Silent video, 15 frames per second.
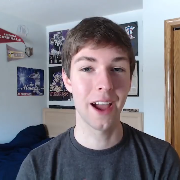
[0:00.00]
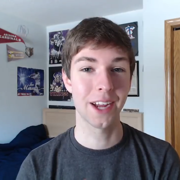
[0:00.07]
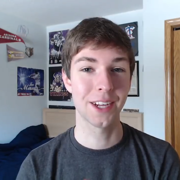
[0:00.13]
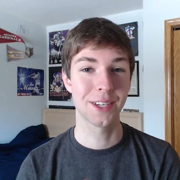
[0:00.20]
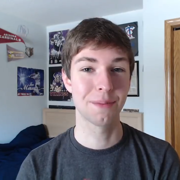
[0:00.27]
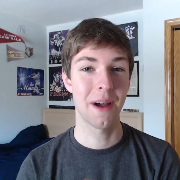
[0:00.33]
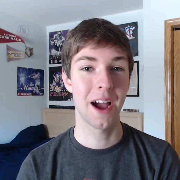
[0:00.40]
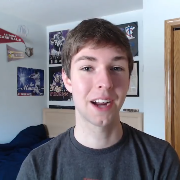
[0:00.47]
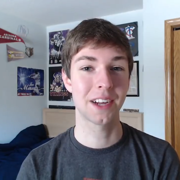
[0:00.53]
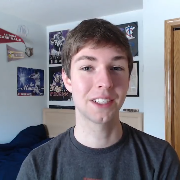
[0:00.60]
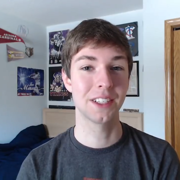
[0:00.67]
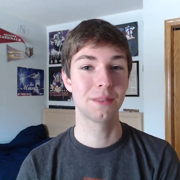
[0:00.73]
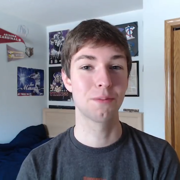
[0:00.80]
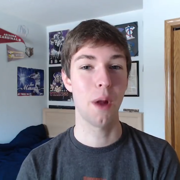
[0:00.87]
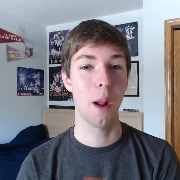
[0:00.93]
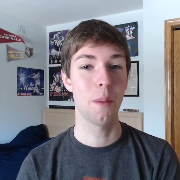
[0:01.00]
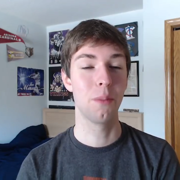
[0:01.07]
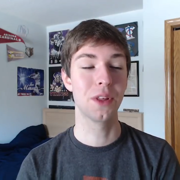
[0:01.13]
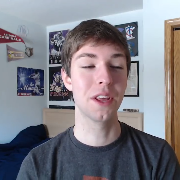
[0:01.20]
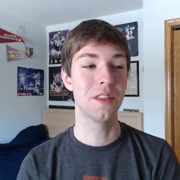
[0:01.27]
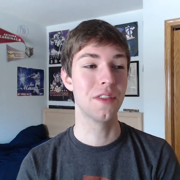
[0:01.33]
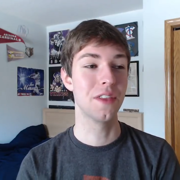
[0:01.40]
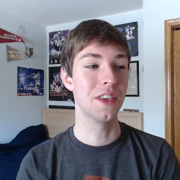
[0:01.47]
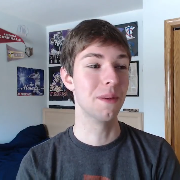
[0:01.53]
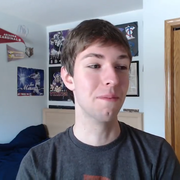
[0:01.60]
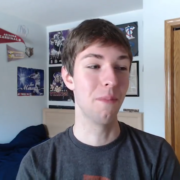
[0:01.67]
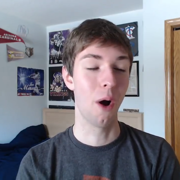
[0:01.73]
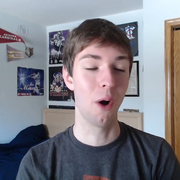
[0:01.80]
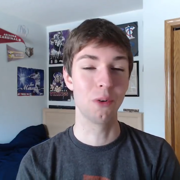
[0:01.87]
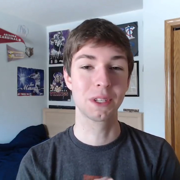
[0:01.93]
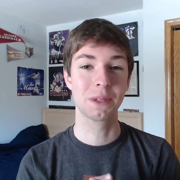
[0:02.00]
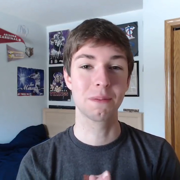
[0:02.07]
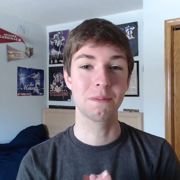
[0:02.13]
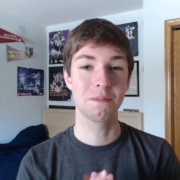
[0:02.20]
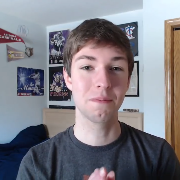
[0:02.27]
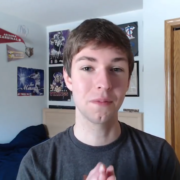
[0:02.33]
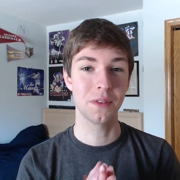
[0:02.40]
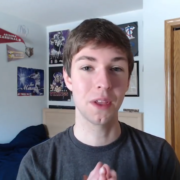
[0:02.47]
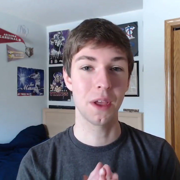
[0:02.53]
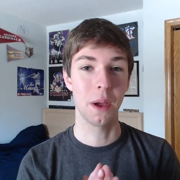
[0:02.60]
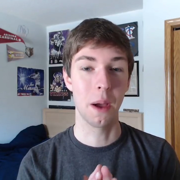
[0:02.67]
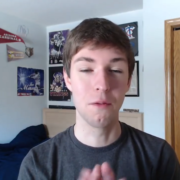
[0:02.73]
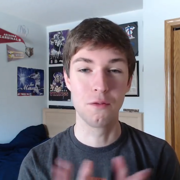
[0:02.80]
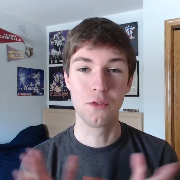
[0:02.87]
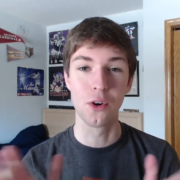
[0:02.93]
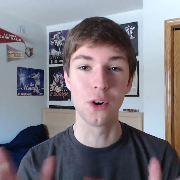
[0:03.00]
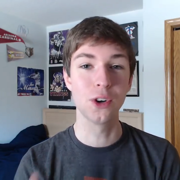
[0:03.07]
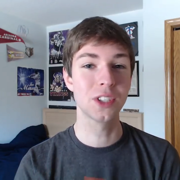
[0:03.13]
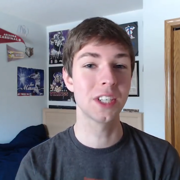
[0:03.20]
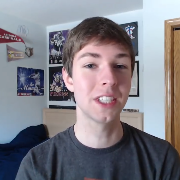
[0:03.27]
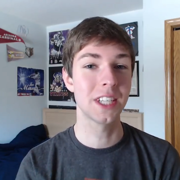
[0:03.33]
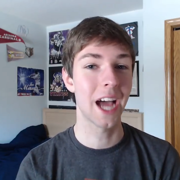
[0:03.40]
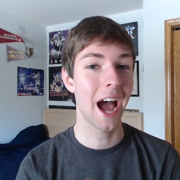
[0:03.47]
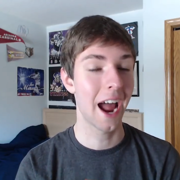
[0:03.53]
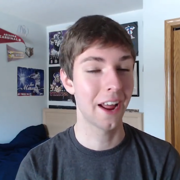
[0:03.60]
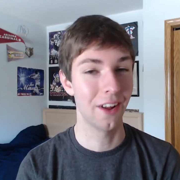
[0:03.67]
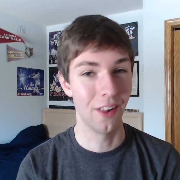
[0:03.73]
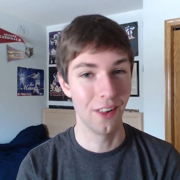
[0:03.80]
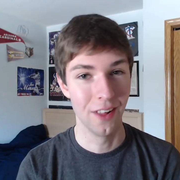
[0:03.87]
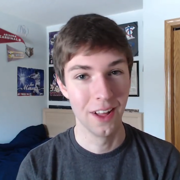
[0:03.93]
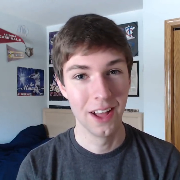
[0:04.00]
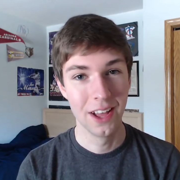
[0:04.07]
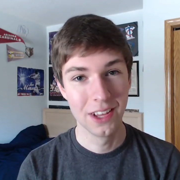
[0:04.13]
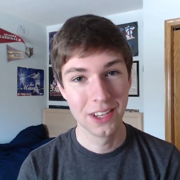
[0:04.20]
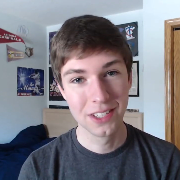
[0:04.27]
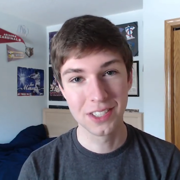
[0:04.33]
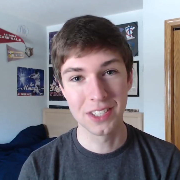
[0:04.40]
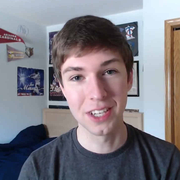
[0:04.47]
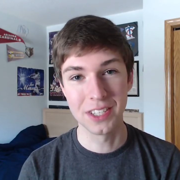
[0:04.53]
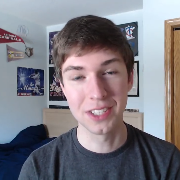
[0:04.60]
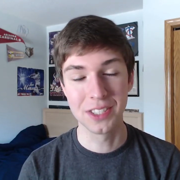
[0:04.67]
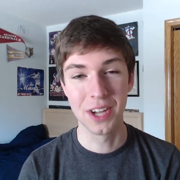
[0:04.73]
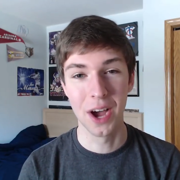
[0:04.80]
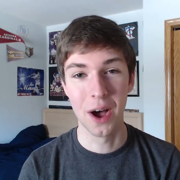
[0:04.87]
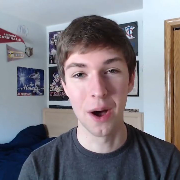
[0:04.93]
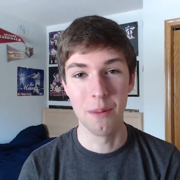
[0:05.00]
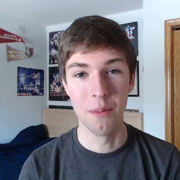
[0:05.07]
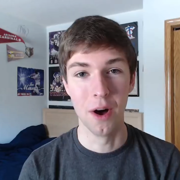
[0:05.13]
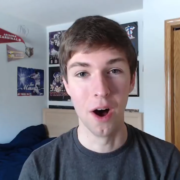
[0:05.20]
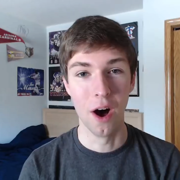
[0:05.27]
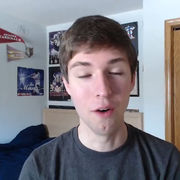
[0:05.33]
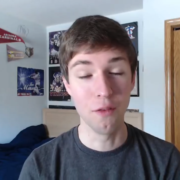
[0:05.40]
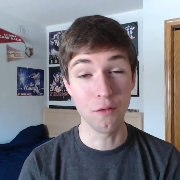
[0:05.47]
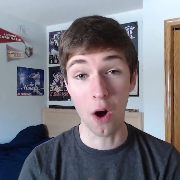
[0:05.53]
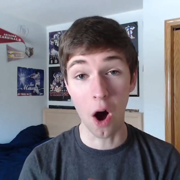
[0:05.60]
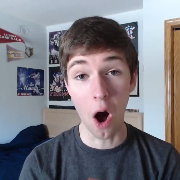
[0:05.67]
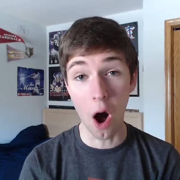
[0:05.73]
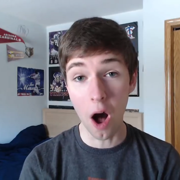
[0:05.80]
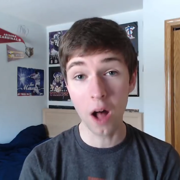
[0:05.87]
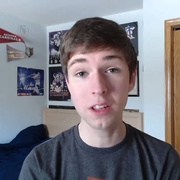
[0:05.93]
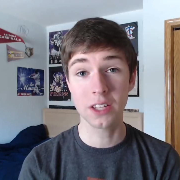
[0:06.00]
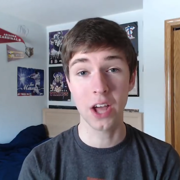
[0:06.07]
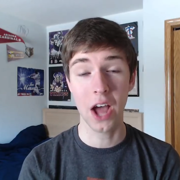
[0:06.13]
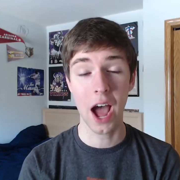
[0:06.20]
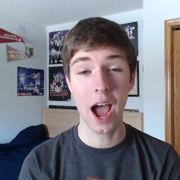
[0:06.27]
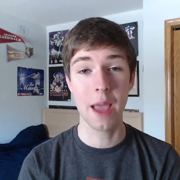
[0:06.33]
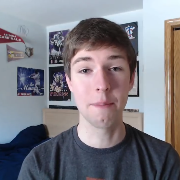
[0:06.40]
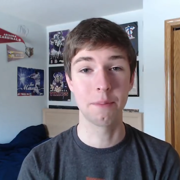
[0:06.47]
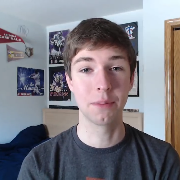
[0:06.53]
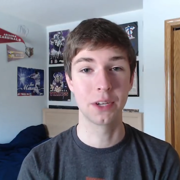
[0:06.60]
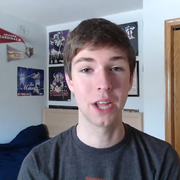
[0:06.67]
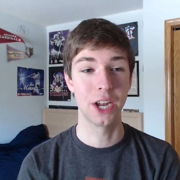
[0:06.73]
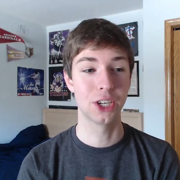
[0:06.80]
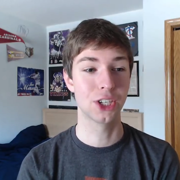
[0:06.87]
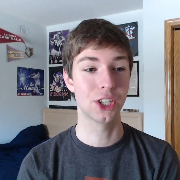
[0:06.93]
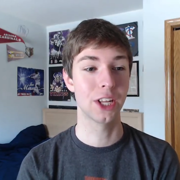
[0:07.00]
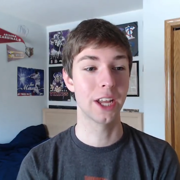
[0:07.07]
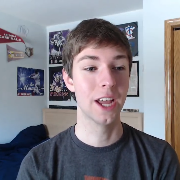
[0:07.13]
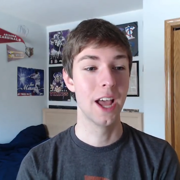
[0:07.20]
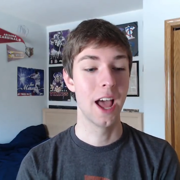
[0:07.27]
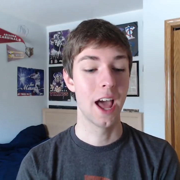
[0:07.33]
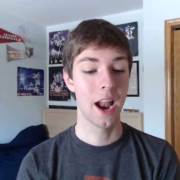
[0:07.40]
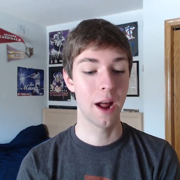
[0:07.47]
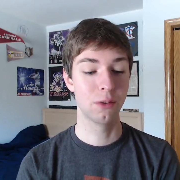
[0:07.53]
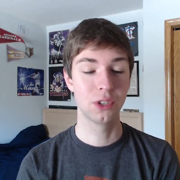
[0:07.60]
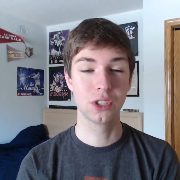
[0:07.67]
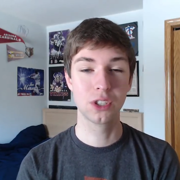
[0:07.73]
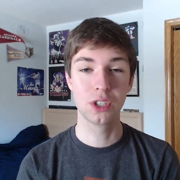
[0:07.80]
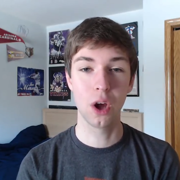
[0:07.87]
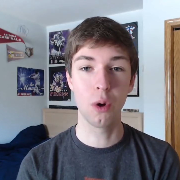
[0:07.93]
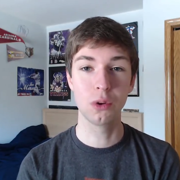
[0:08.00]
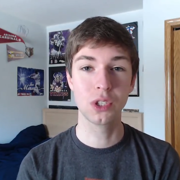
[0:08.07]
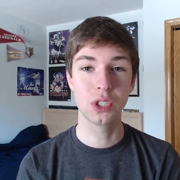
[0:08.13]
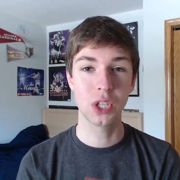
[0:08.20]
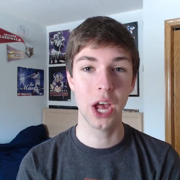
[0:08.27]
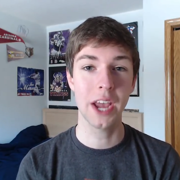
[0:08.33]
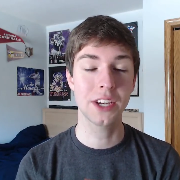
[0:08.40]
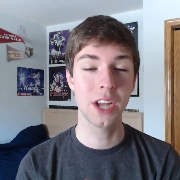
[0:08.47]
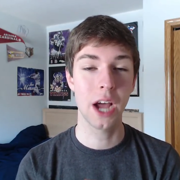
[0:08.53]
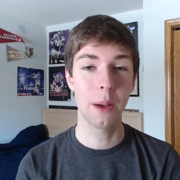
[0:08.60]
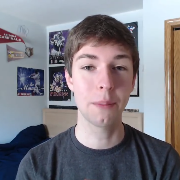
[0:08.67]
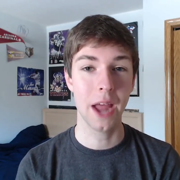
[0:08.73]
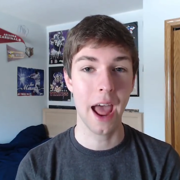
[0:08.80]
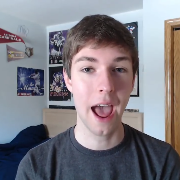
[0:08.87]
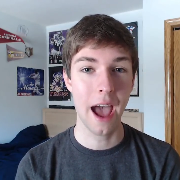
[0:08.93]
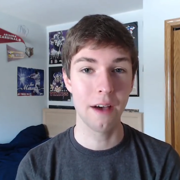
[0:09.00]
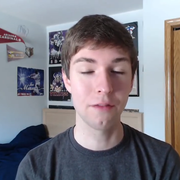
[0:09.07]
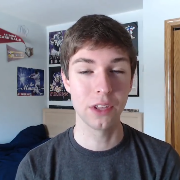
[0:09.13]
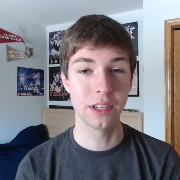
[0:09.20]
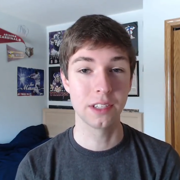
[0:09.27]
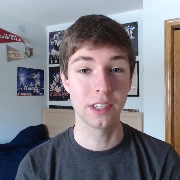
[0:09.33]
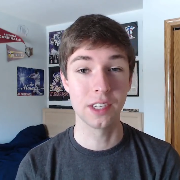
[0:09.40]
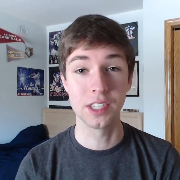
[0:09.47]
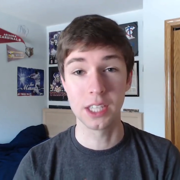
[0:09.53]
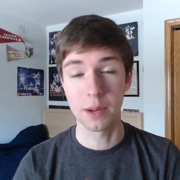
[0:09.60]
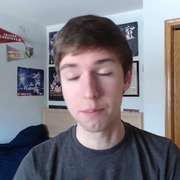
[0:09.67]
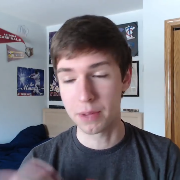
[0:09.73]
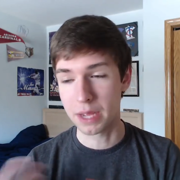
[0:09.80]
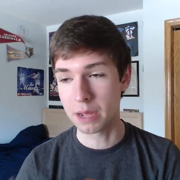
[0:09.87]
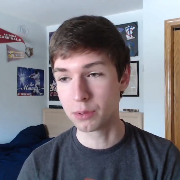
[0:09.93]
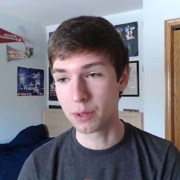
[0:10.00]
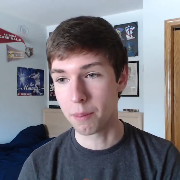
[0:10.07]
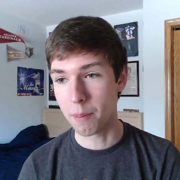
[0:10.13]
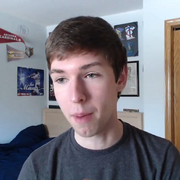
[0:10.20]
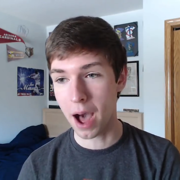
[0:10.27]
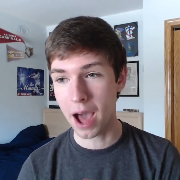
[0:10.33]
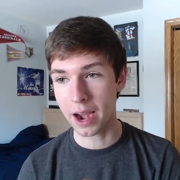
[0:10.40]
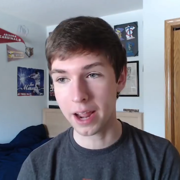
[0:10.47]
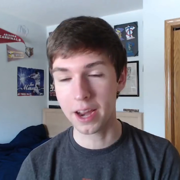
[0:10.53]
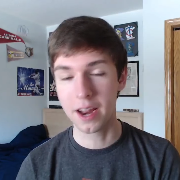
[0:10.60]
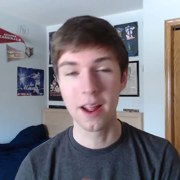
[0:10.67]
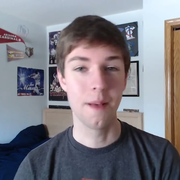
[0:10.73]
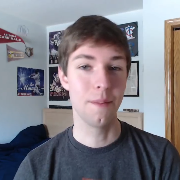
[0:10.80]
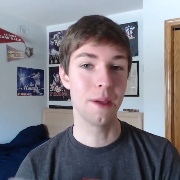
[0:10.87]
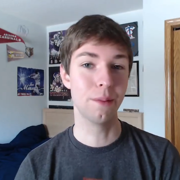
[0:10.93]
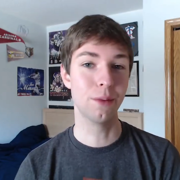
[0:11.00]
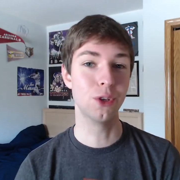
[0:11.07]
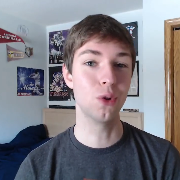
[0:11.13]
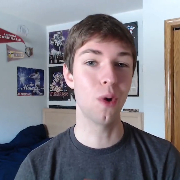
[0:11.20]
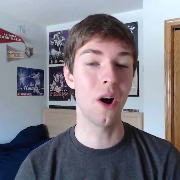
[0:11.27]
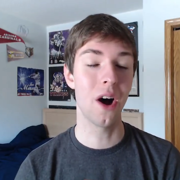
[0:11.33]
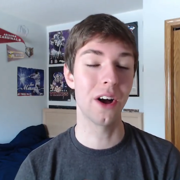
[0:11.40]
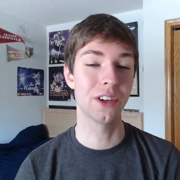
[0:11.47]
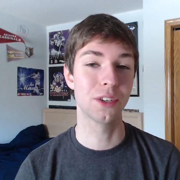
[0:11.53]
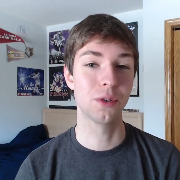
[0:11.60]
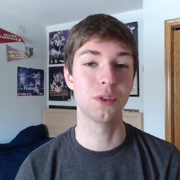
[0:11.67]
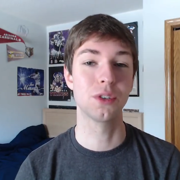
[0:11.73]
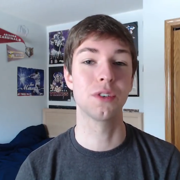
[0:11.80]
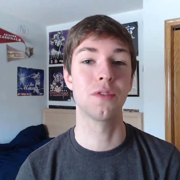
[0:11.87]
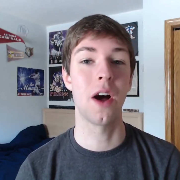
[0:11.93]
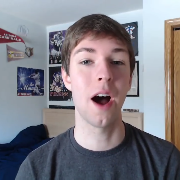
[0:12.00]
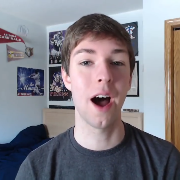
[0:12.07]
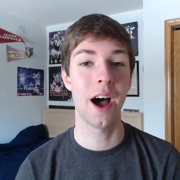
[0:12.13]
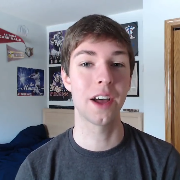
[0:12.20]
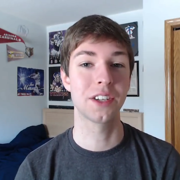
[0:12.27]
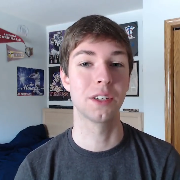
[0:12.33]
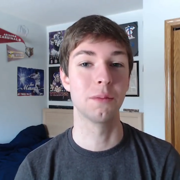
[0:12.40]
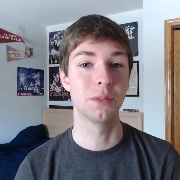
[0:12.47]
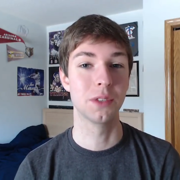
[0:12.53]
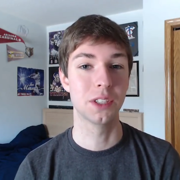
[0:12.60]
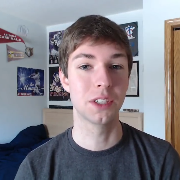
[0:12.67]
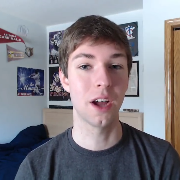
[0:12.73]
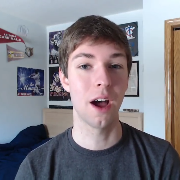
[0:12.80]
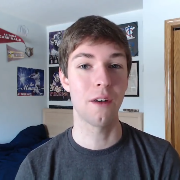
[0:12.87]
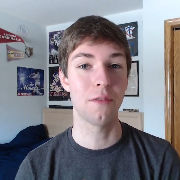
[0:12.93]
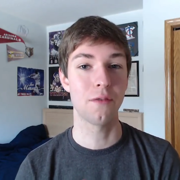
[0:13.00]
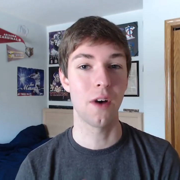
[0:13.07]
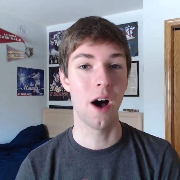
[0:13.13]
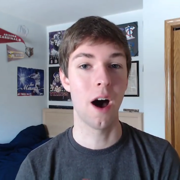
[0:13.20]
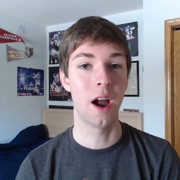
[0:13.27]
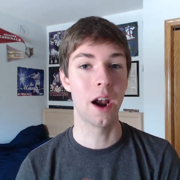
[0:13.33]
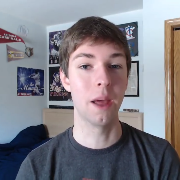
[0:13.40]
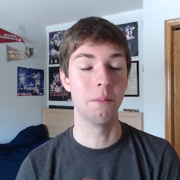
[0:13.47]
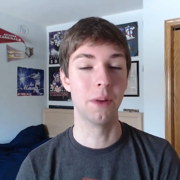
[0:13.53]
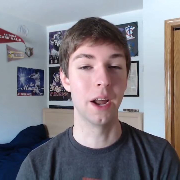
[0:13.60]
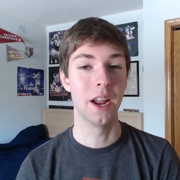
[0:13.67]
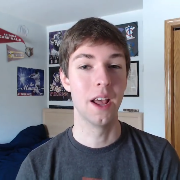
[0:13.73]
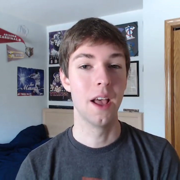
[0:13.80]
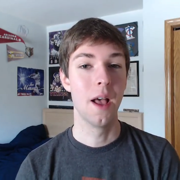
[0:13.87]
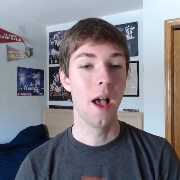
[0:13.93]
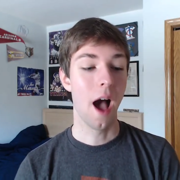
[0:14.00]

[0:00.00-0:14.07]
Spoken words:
Xbox is probably the most versatile system of all time, potentially, and I was so psyched up to have this system, be able to mod it, be able to do all sorts of awesome stuff on it. But